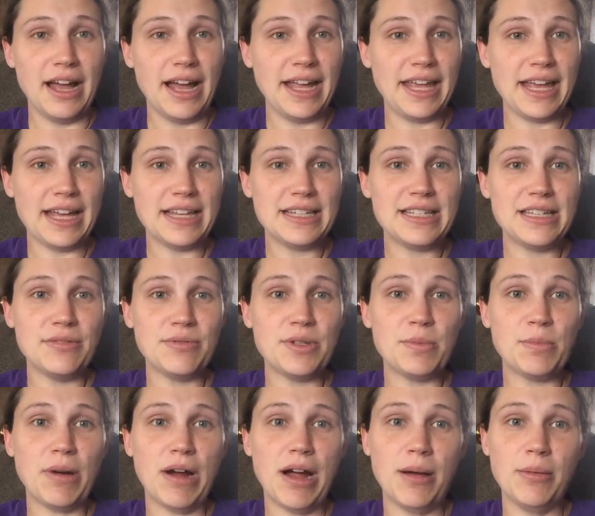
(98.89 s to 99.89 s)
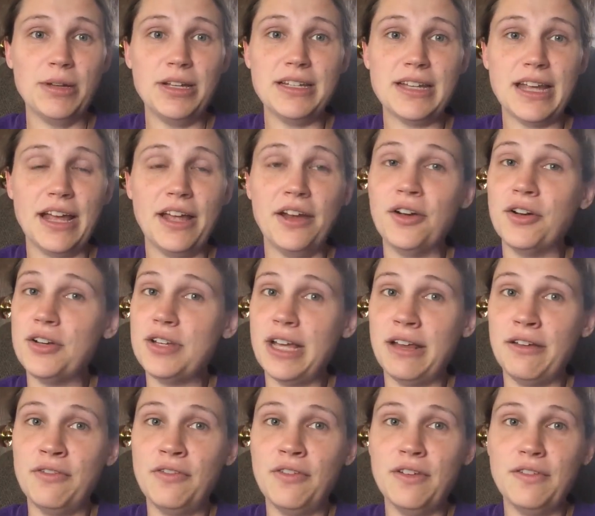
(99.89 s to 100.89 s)
I guess it was probably 10 or
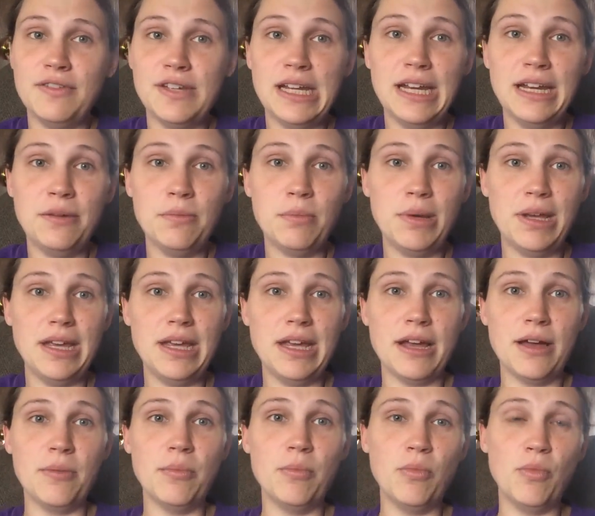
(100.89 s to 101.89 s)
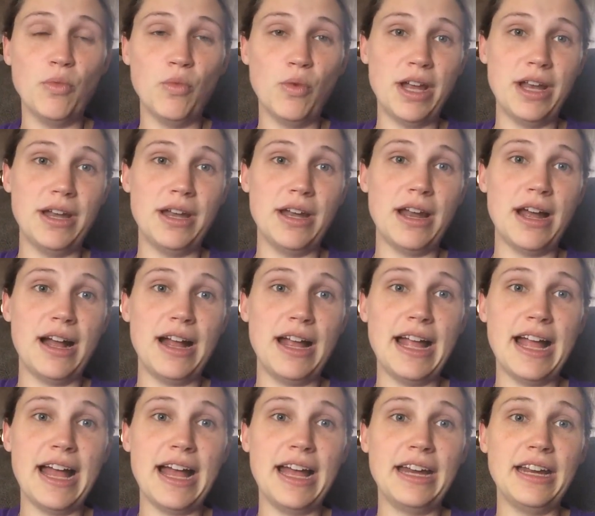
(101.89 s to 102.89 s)
10:15 p.m. when I
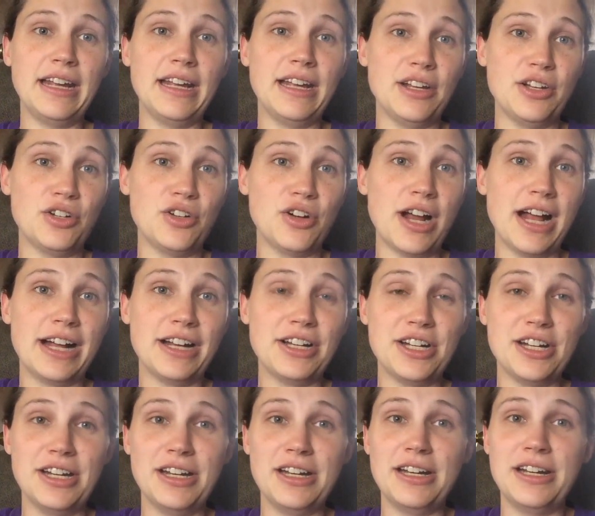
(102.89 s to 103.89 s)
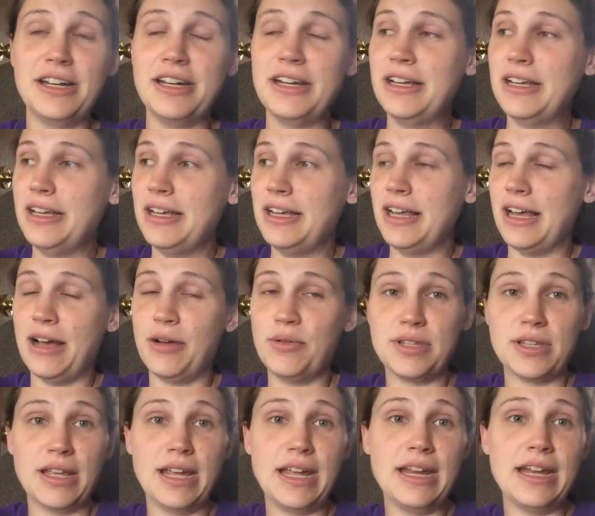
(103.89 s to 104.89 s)
had a contraction. I
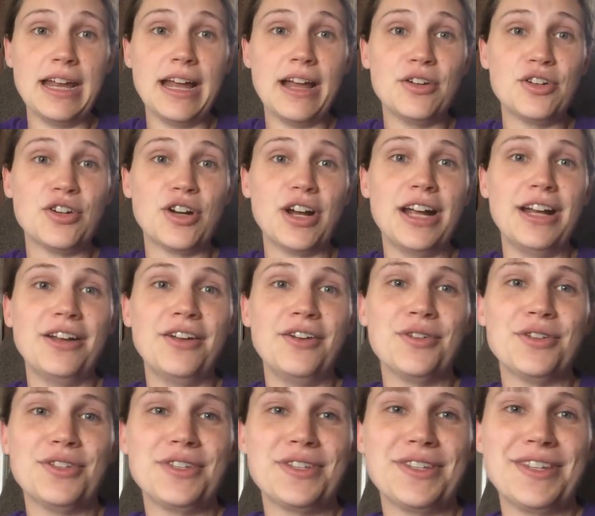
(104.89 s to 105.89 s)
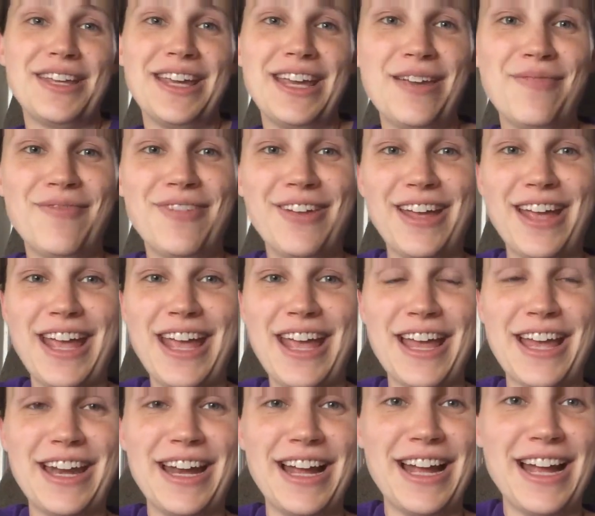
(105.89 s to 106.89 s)
was laying down trying to go to sleep,
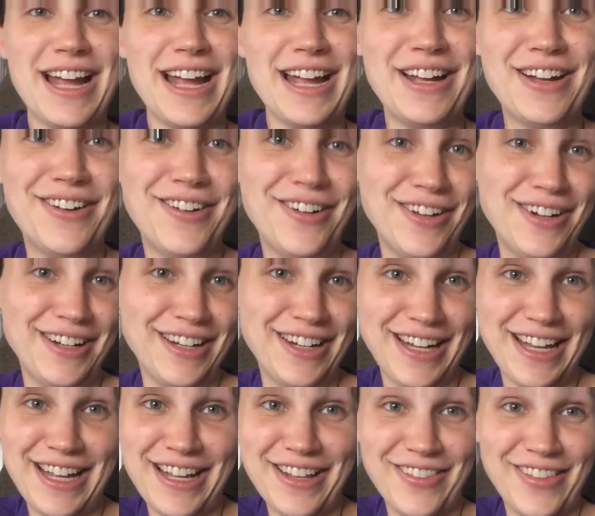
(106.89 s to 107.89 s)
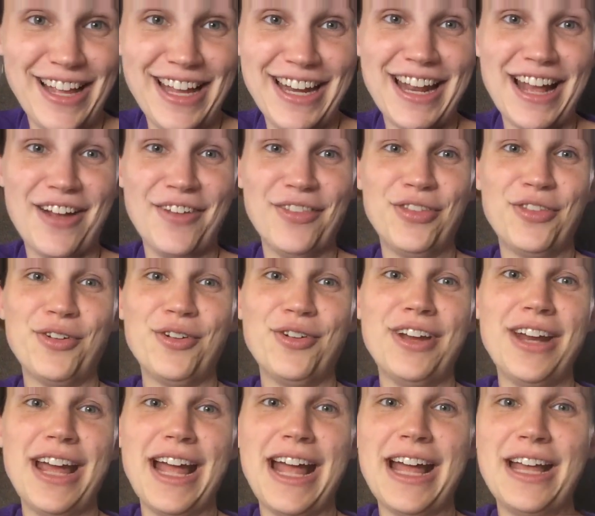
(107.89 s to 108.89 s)
and I couldn't lay down
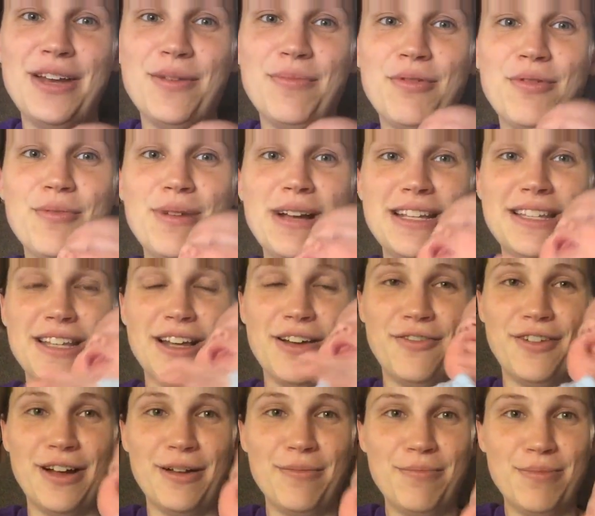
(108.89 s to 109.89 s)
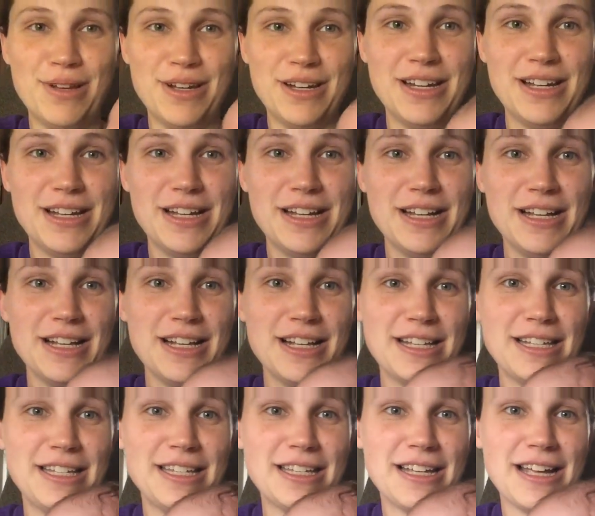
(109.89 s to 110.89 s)
through it. I had to pull myself up, and
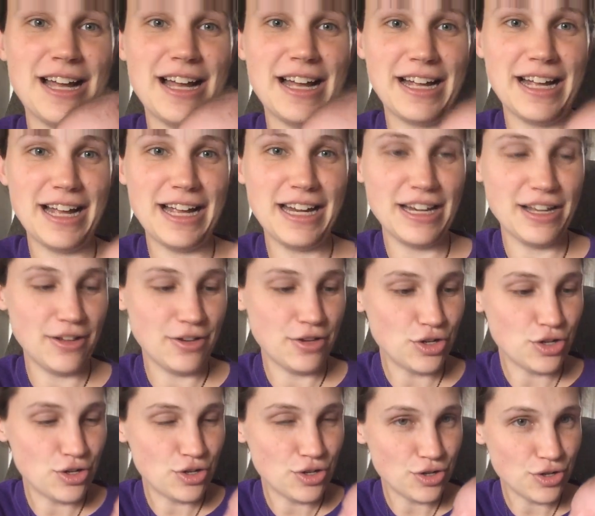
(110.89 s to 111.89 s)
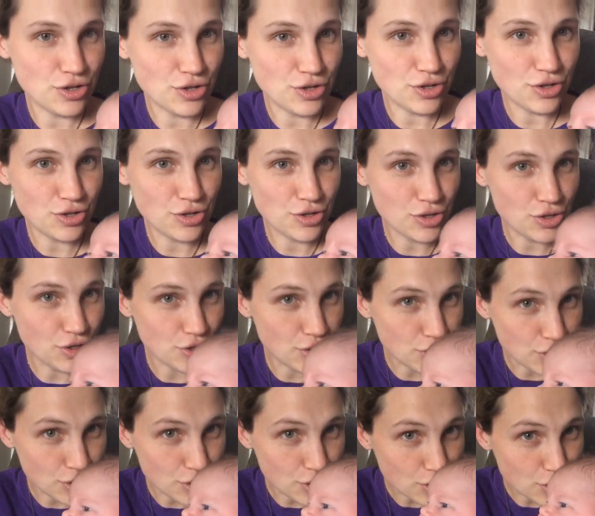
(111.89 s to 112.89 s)
Scott kind of,
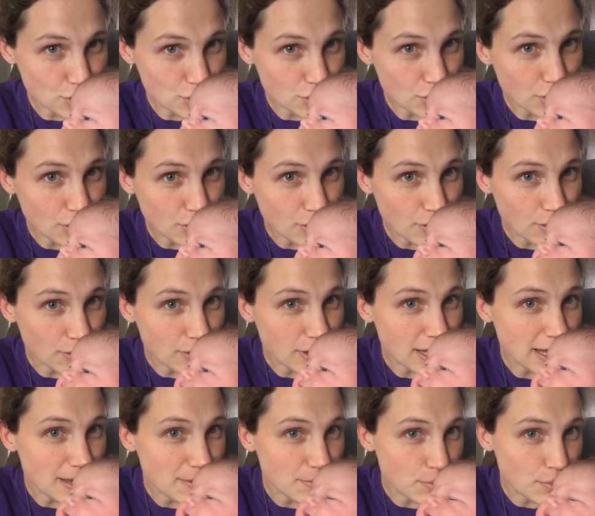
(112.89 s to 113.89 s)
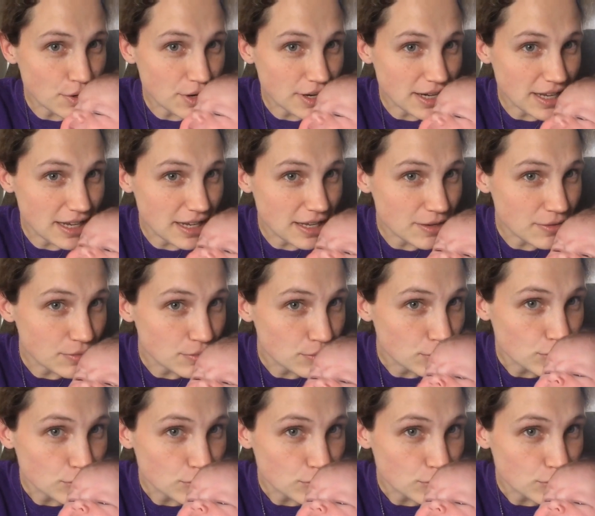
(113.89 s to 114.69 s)
shh. Oh, hey, buddy.